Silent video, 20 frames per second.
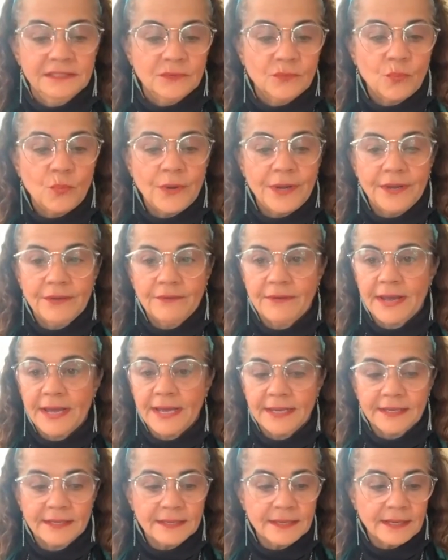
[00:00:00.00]
where
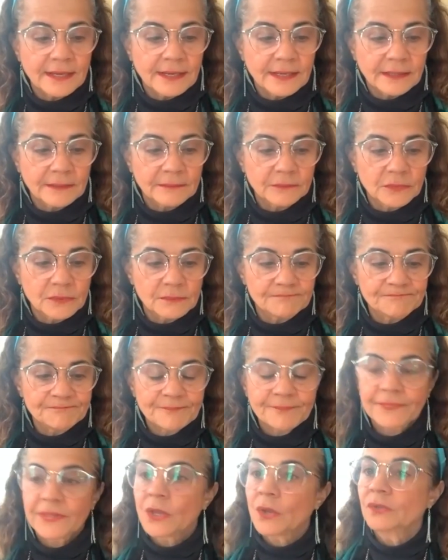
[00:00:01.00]
I
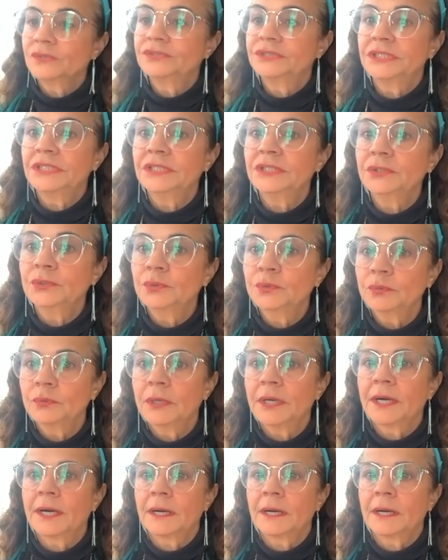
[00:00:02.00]
continue